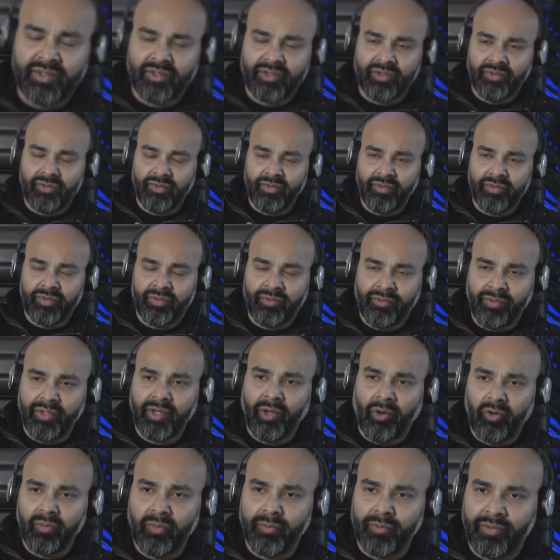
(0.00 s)
are
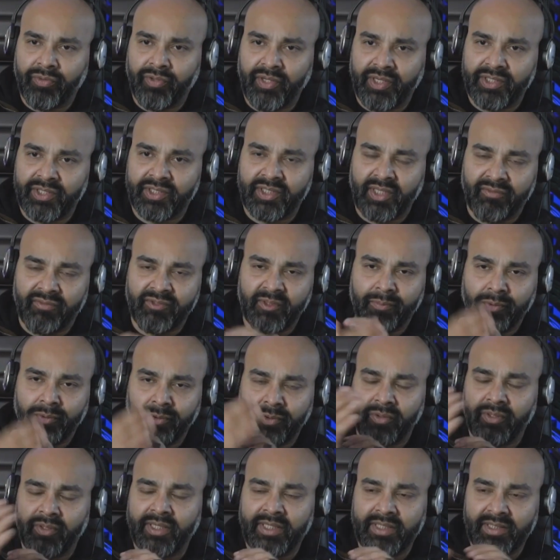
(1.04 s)
truly horrible things to have to
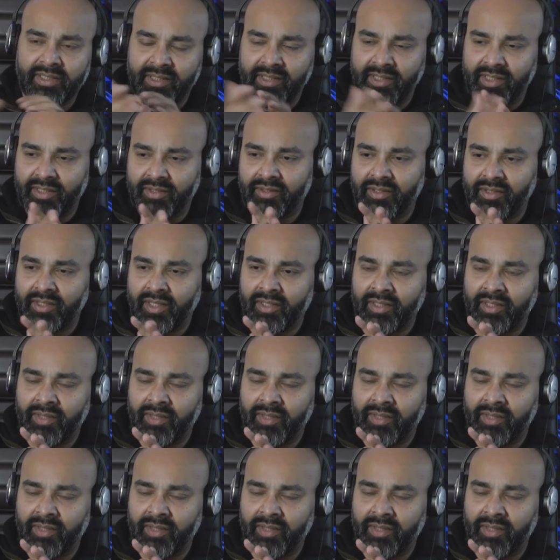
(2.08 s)
put on LinkedIn.